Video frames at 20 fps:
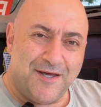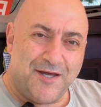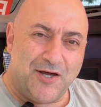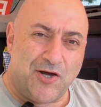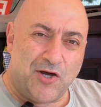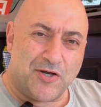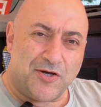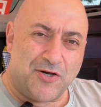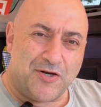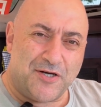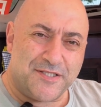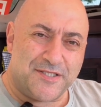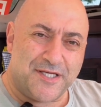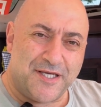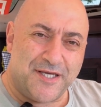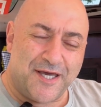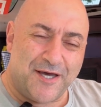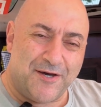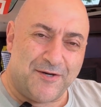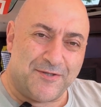Hi guys, how
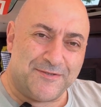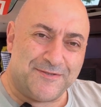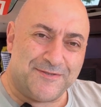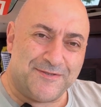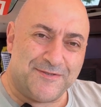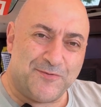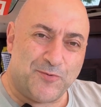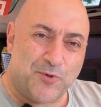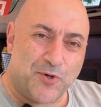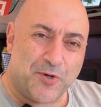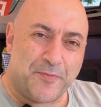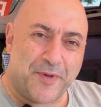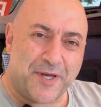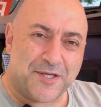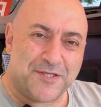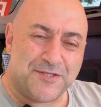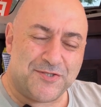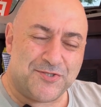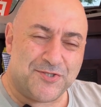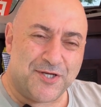you going? Welcome back
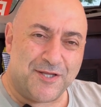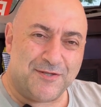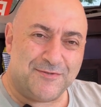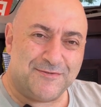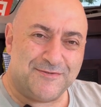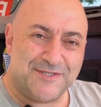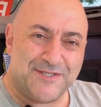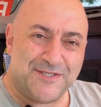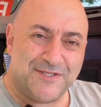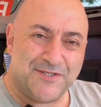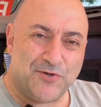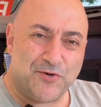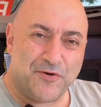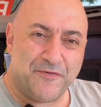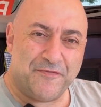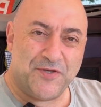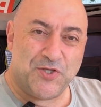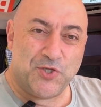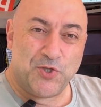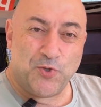to the channel, or
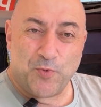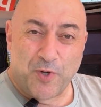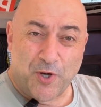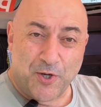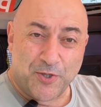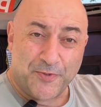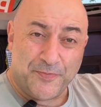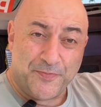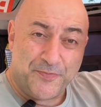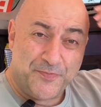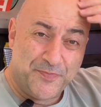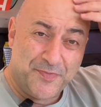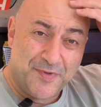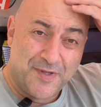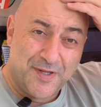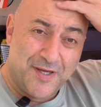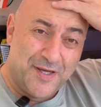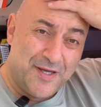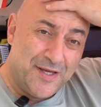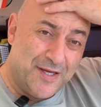if you're new, welcome.
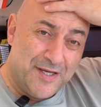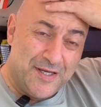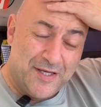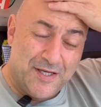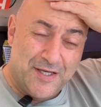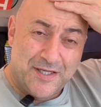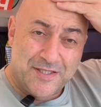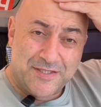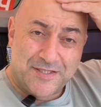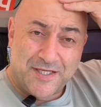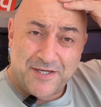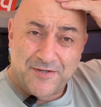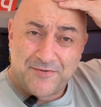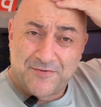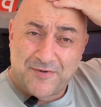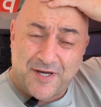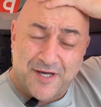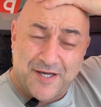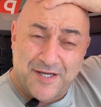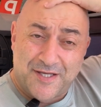
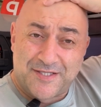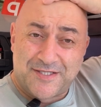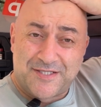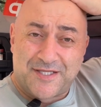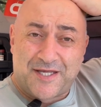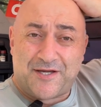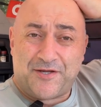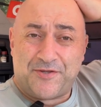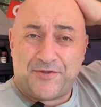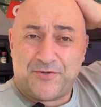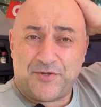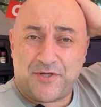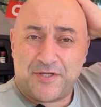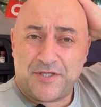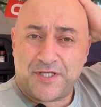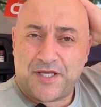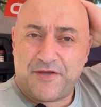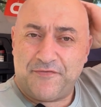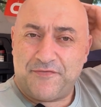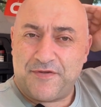So today I thought
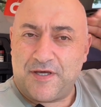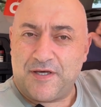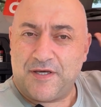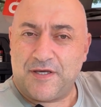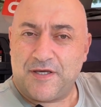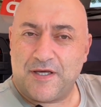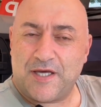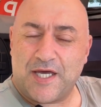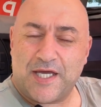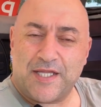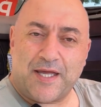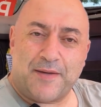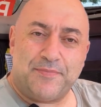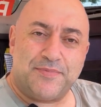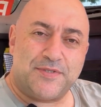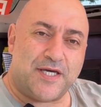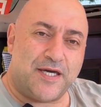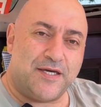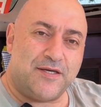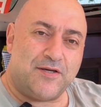I'd give an
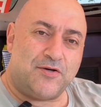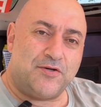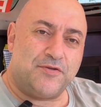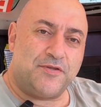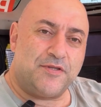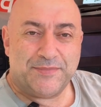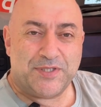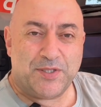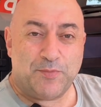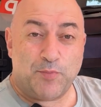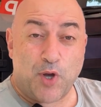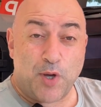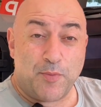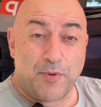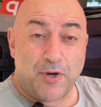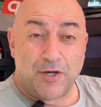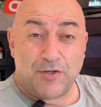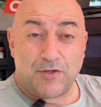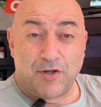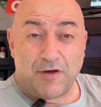update on the
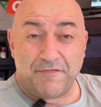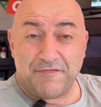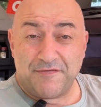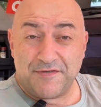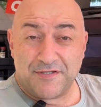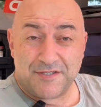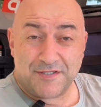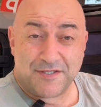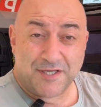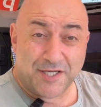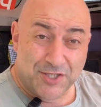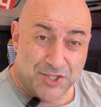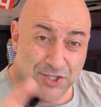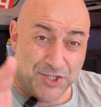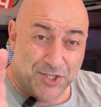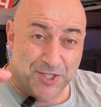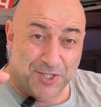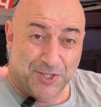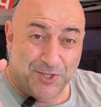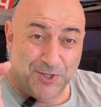mobile office
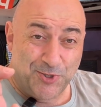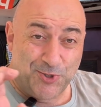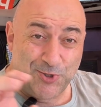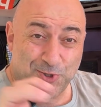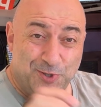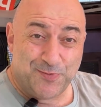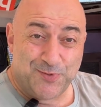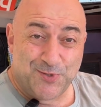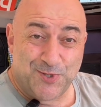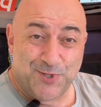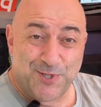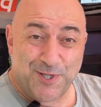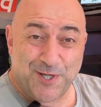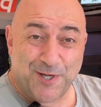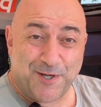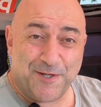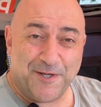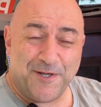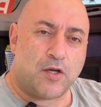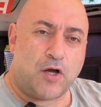/ YouTube
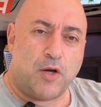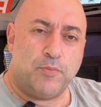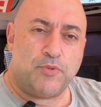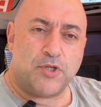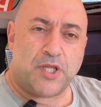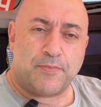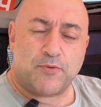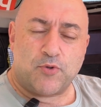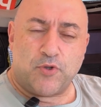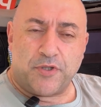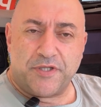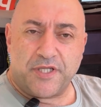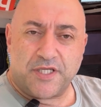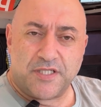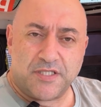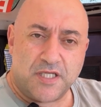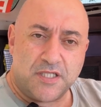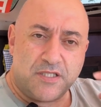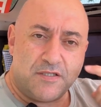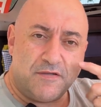studio. I put up quite an
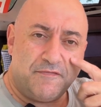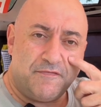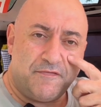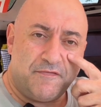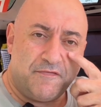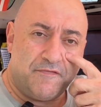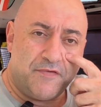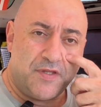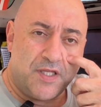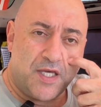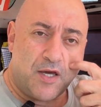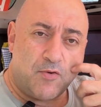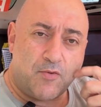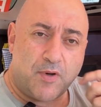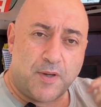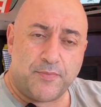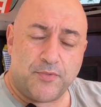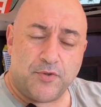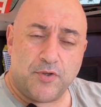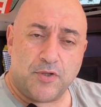extensive video
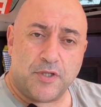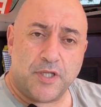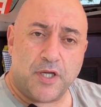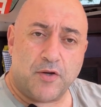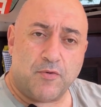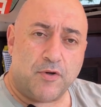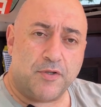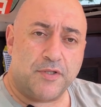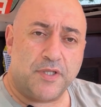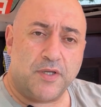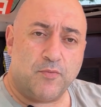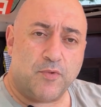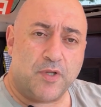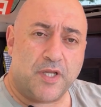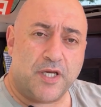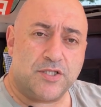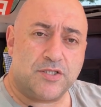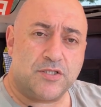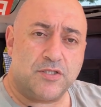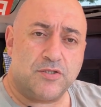up earlier on in
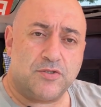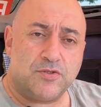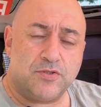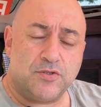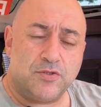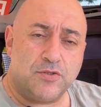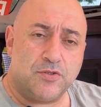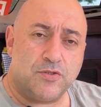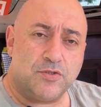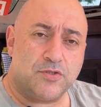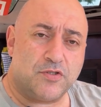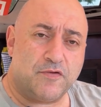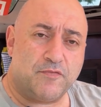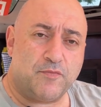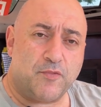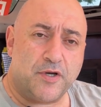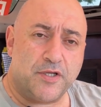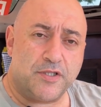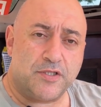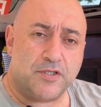relation to sort of
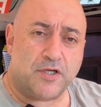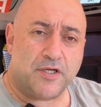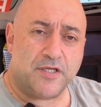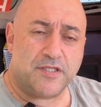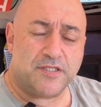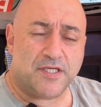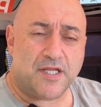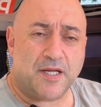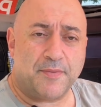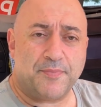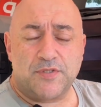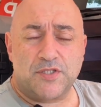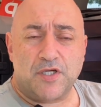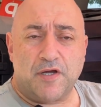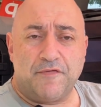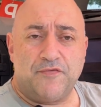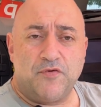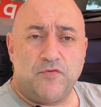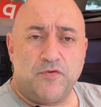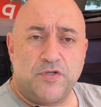my entire setup. So
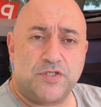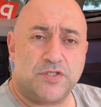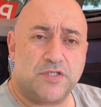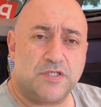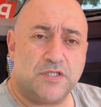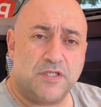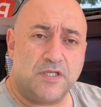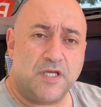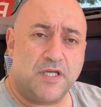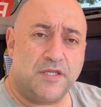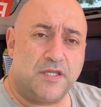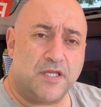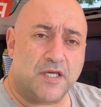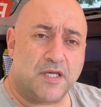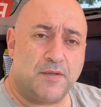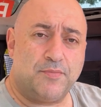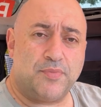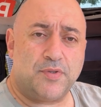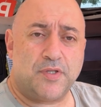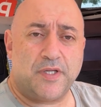if you're interested in the
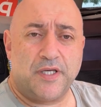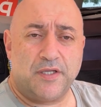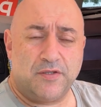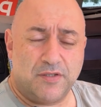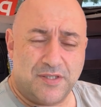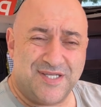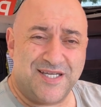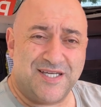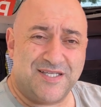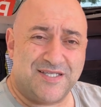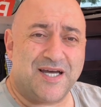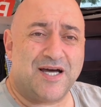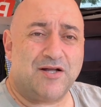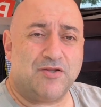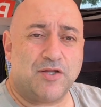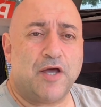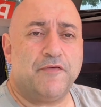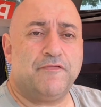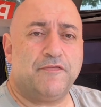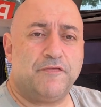complete detailed
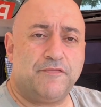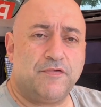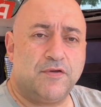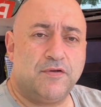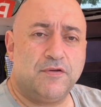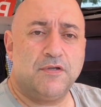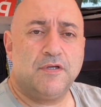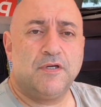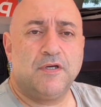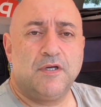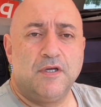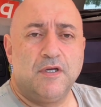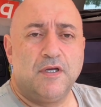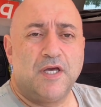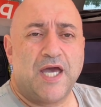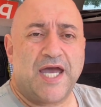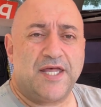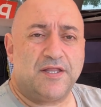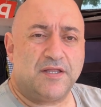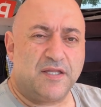overview
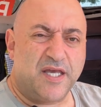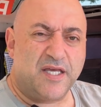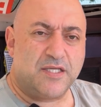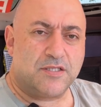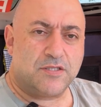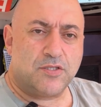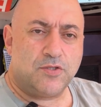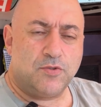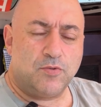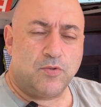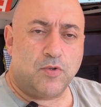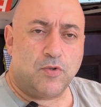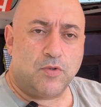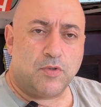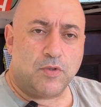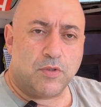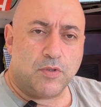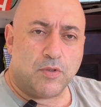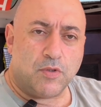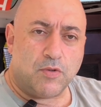and links to
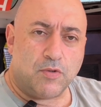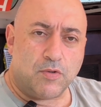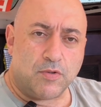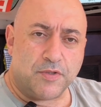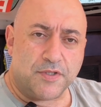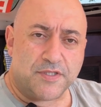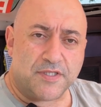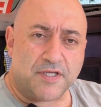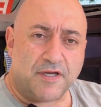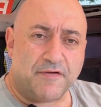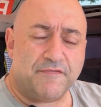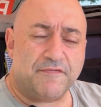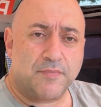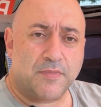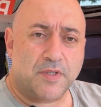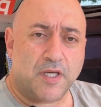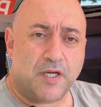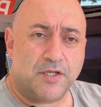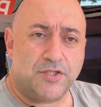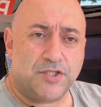all the stuff,
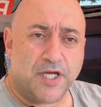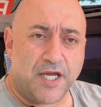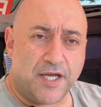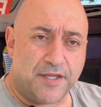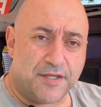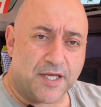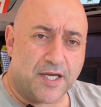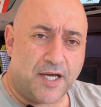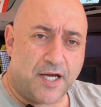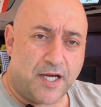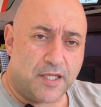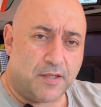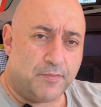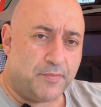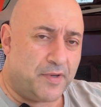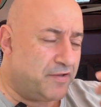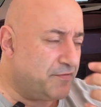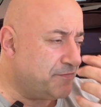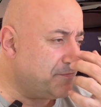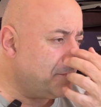go check out the card
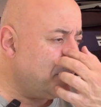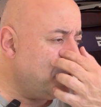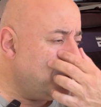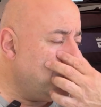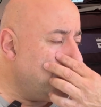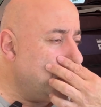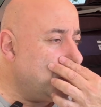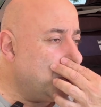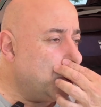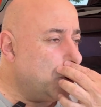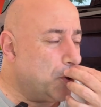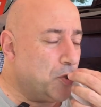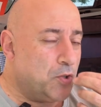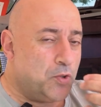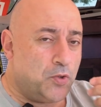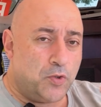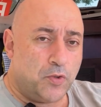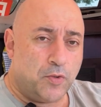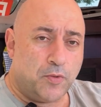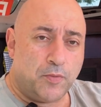above
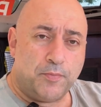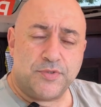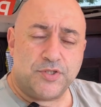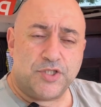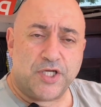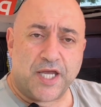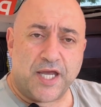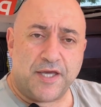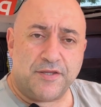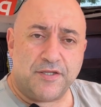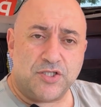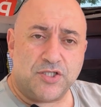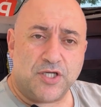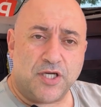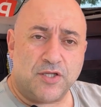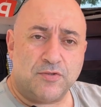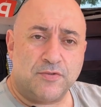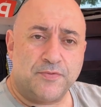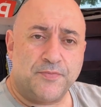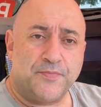or check out the
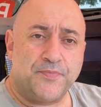channel.